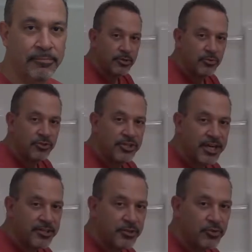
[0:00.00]
When you're
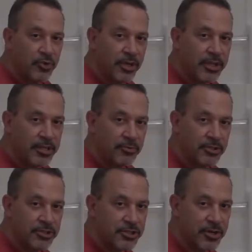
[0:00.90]
changing a toilet, you
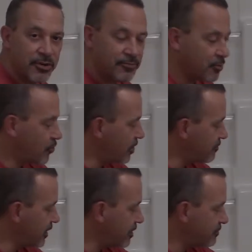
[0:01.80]
want to shut off the water
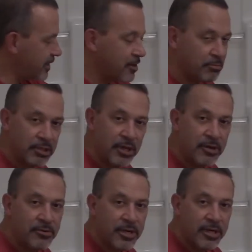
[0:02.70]
valve down
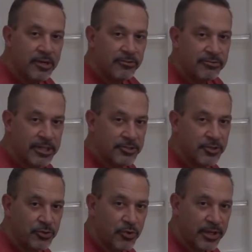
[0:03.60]
below, flush
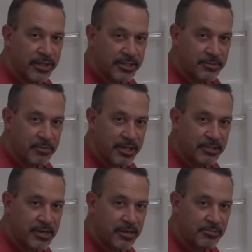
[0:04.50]
the toilet as many
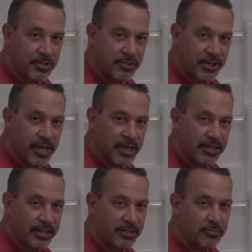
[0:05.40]
times as you can
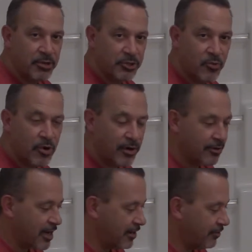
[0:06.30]
to get as much water
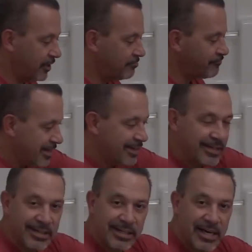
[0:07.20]
out of it.
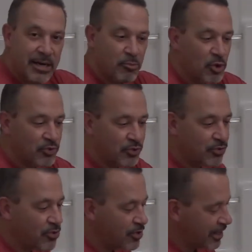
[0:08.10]
I'm old school.